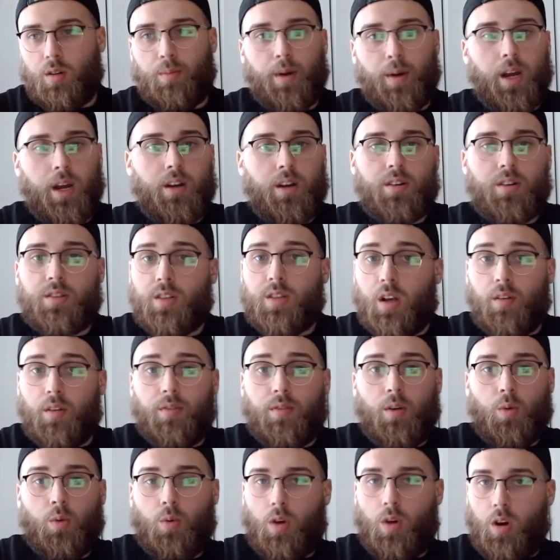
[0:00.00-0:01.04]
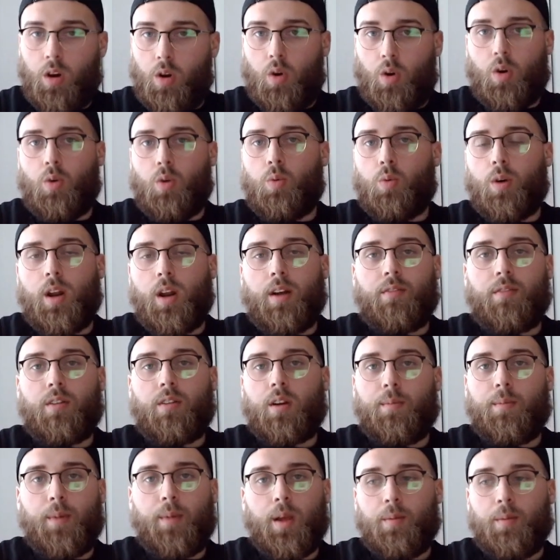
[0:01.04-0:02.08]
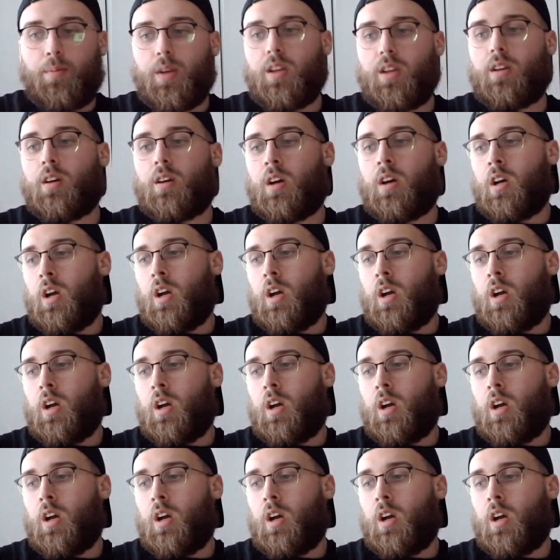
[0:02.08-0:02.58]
by yourself, or whatever it may be.